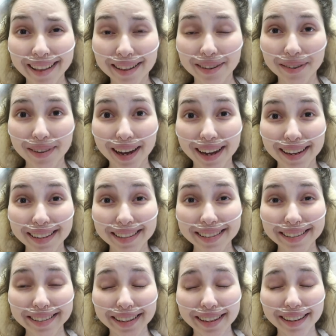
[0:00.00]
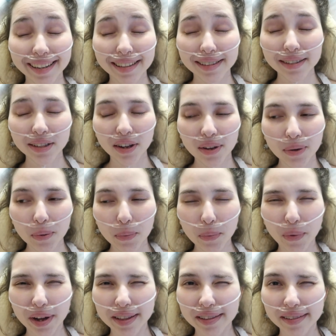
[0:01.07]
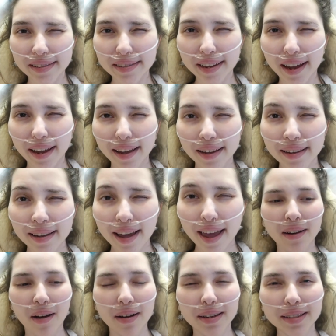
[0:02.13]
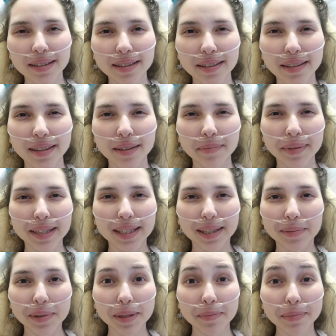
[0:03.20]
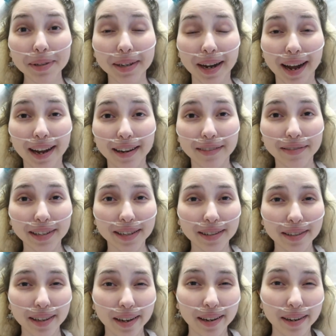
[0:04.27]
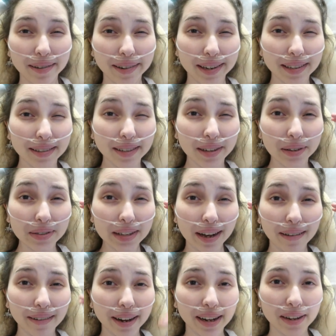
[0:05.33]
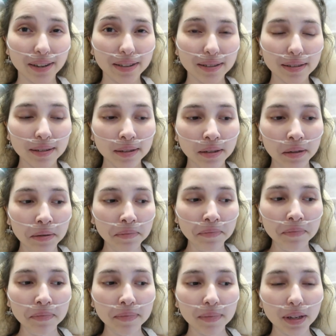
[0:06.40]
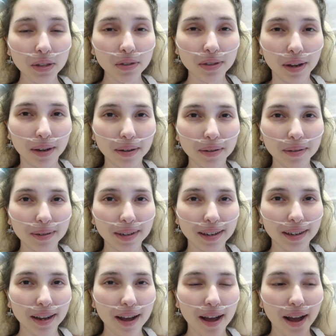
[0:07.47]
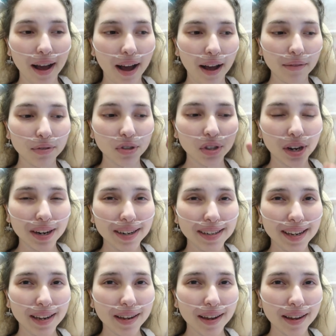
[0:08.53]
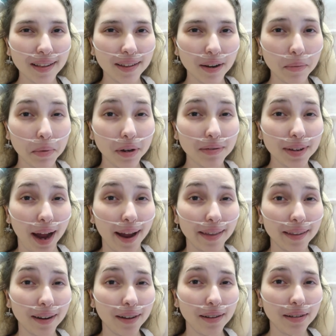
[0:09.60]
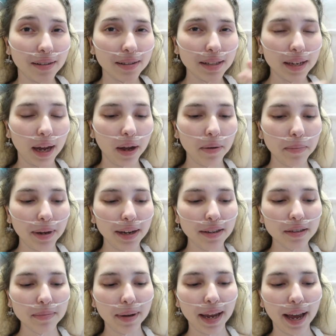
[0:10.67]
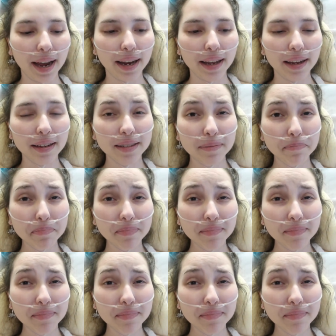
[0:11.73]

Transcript: Hello you guys, it's Wednesday, and honestly my symptoms are kind of continuing to go downhill. So I've started taking a little bit of Tylenol to help manage my headache.